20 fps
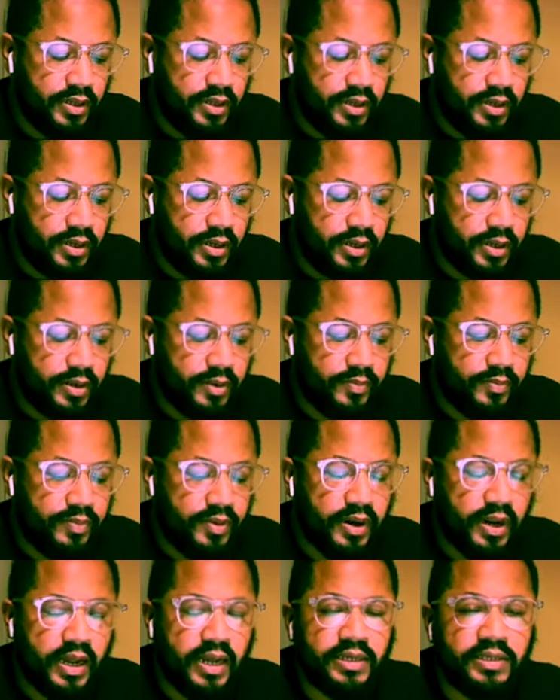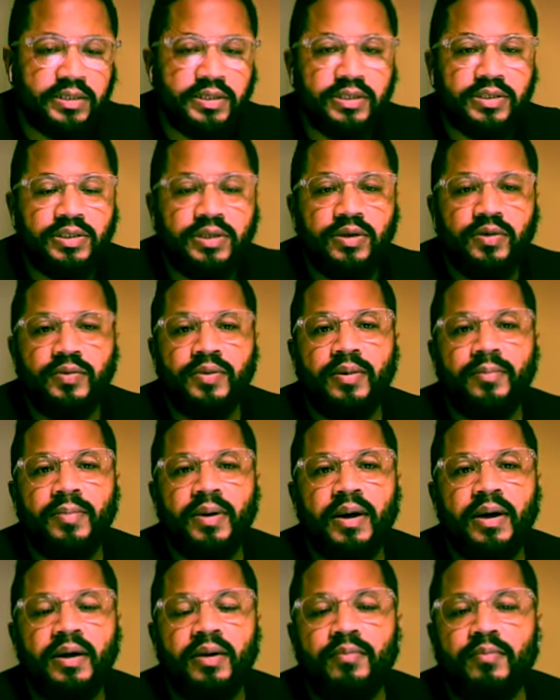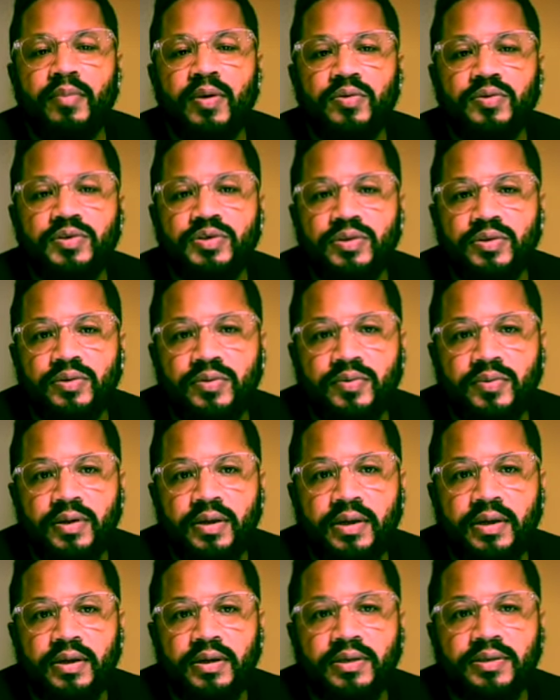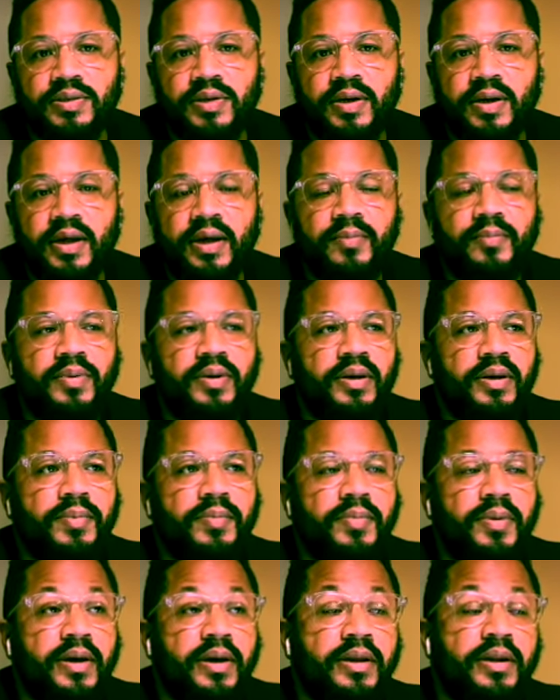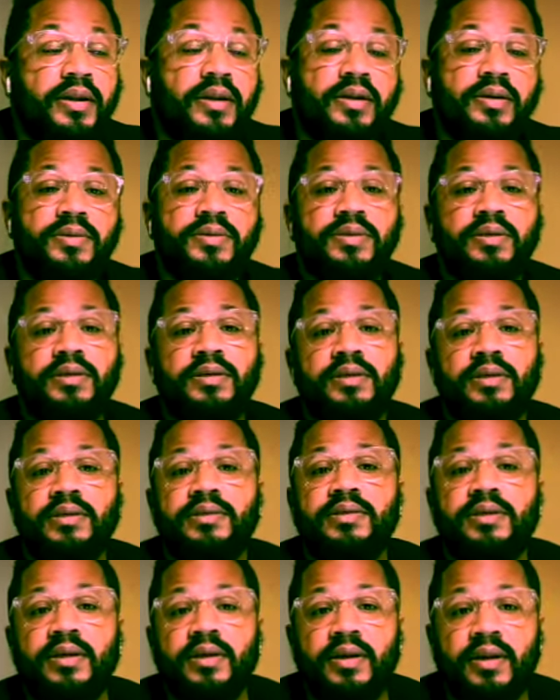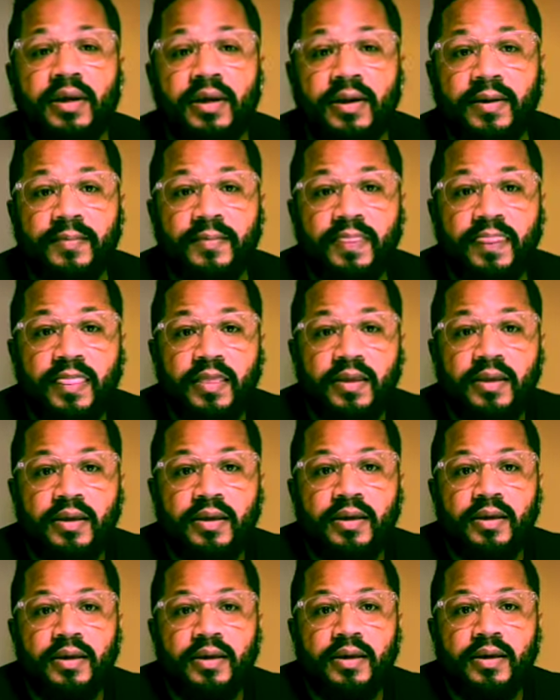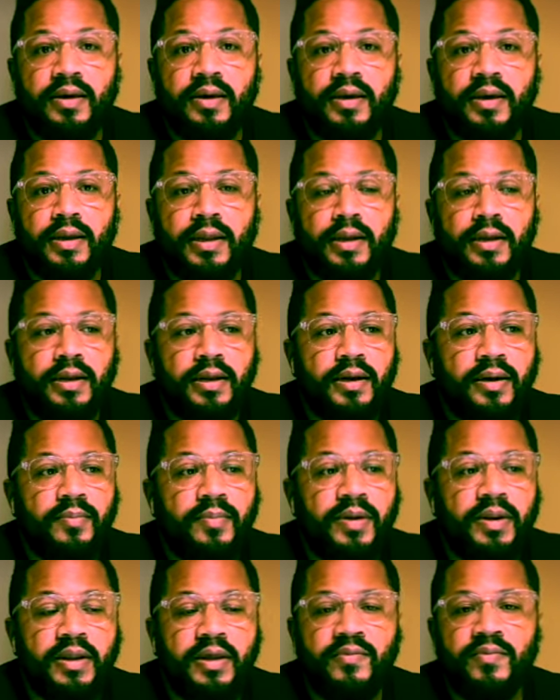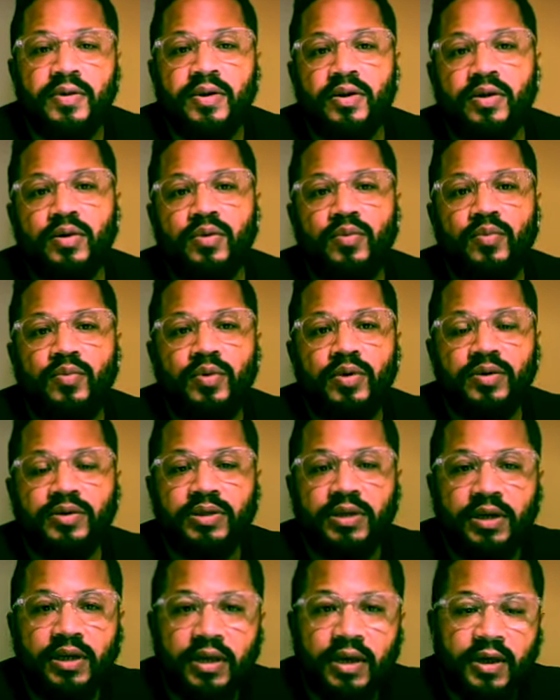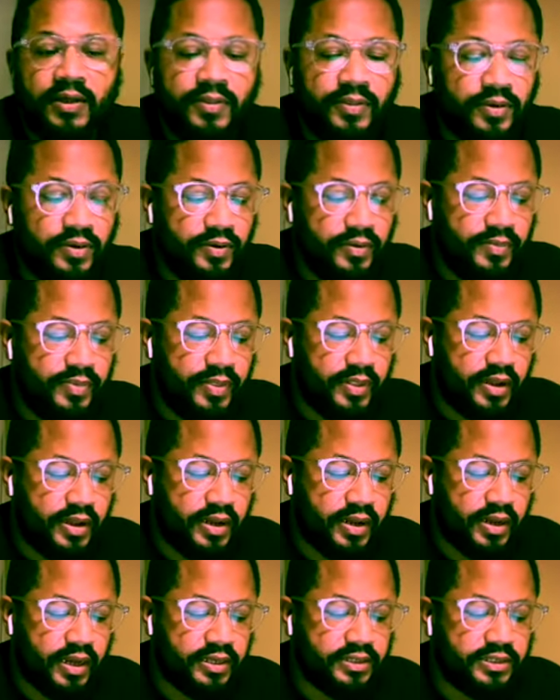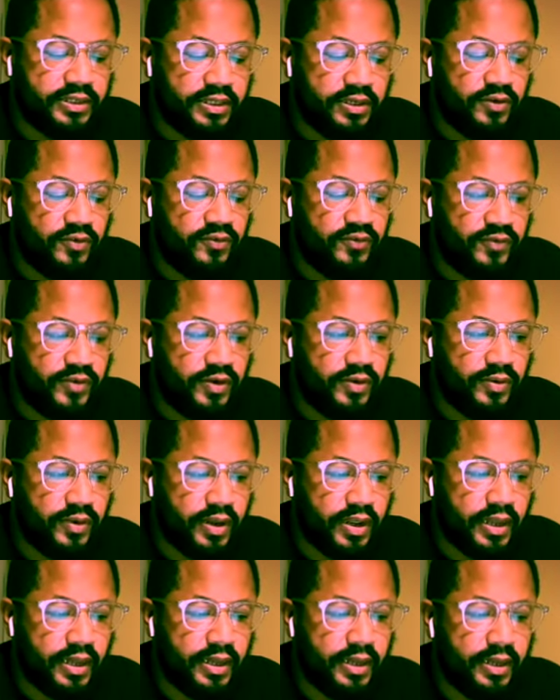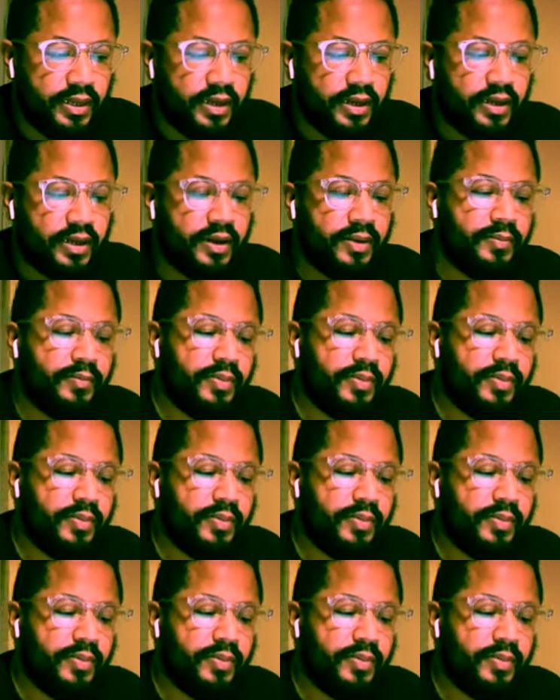Um, but I just know that my emotional needs are not being met, and there's a disconnect. And um, and even though we're together, uh, I still feel like I'm